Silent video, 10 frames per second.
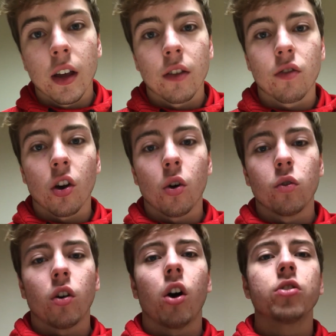And
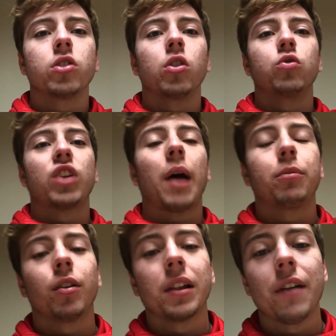so also
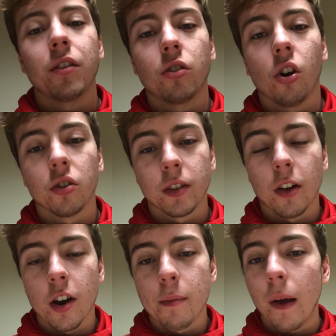chapter 11 talks a
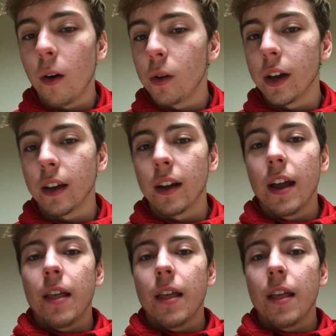lot about like